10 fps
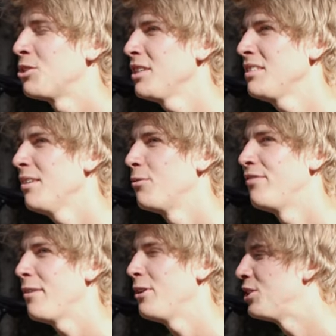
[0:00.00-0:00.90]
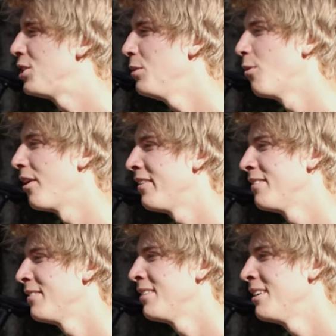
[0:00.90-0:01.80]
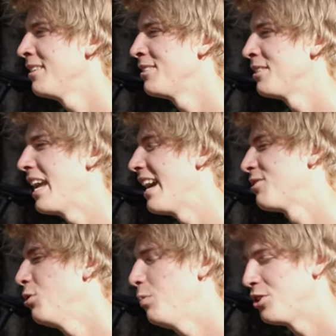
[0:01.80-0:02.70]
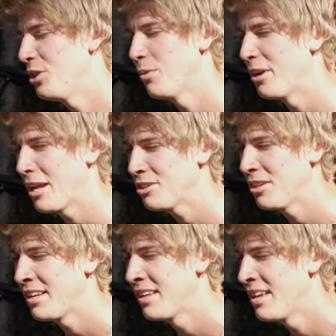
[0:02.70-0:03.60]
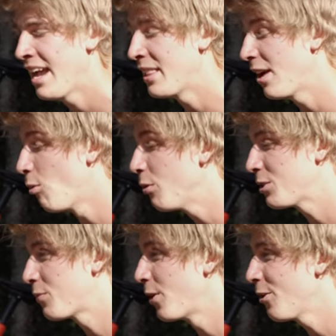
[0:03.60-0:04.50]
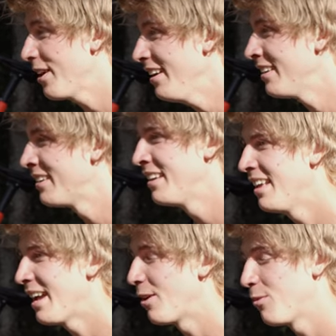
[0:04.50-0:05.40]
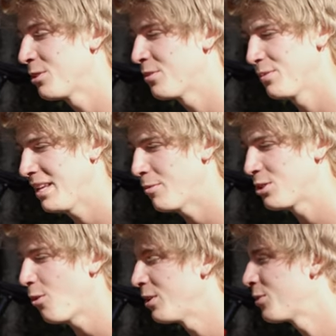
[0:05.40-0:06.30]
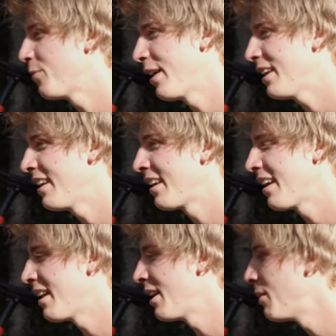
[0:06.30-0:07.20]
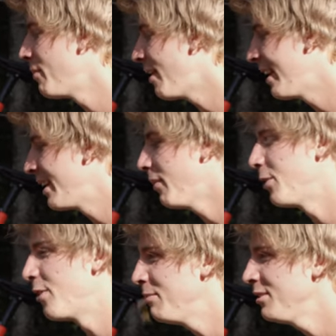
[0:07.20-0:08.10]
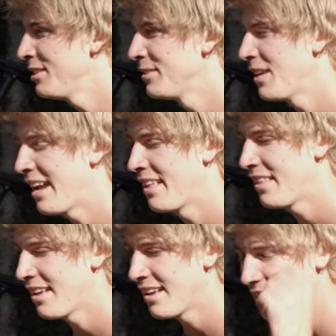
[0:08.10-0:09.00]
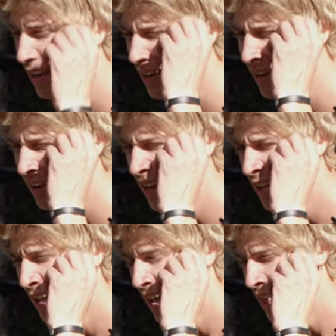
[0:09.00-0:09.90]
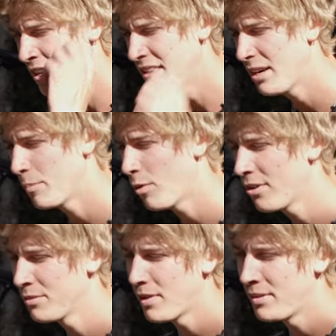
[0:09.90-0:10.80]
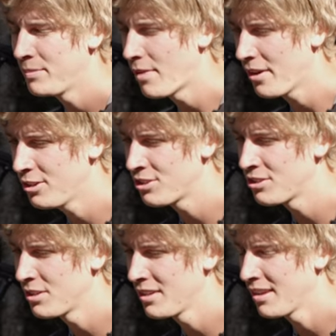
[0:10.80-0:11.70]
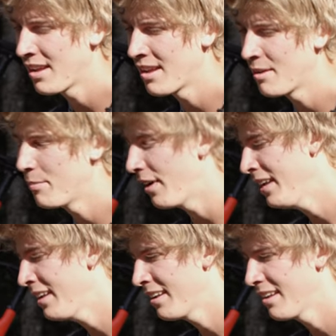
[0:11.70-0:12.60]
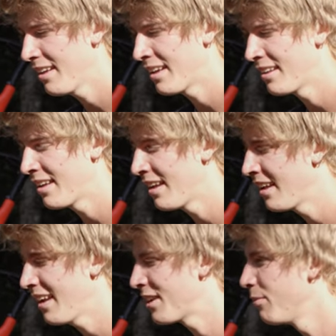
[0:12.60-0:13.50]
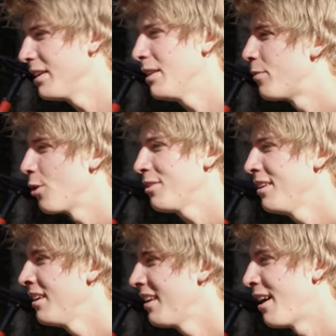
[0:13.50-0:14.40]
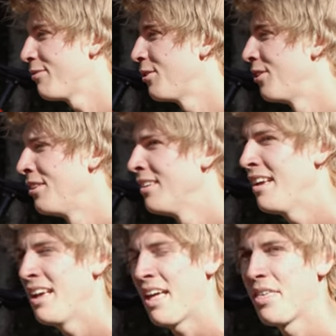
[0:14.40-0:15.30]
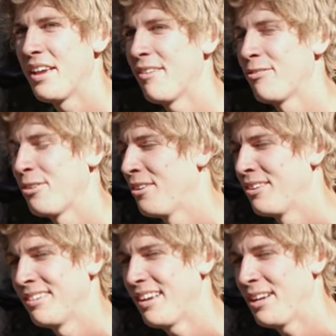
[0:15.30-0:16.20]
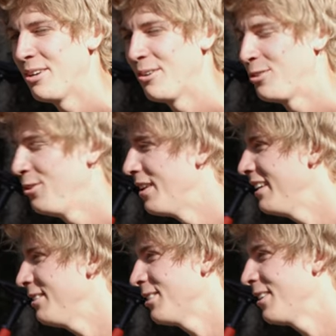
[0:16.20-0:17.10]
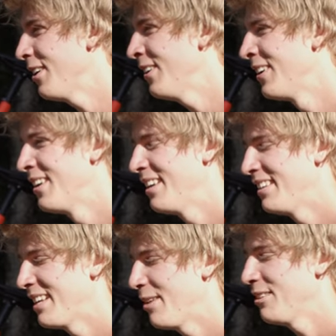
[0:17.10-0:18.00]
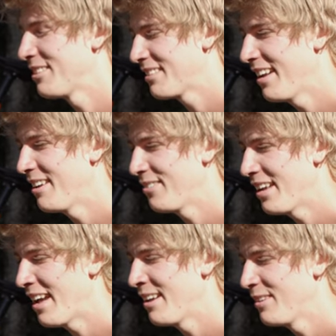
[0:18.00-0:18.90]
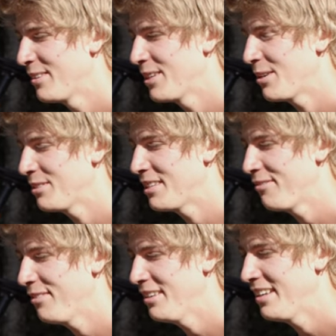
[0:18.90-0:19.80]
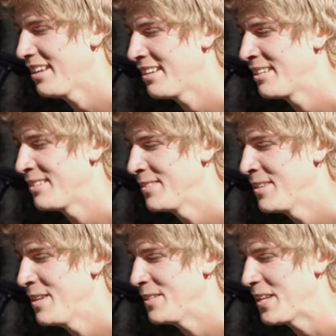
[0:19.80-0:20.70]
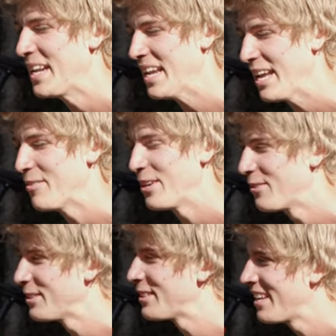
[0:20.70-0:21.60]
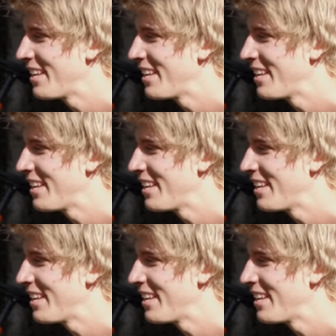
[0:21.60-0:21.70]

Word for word: was just a very cheap one. Just, yeah, super cheap one actually. And I always broke it. I, always, I was always breaking uh, my, my rims. And uh, then I, I think then I borrowed my mother's uh, bike and uh, I completely broke it after think after, I don't know, two days or so. So I was kind of, yeah, I was definitely uh, sending it when I was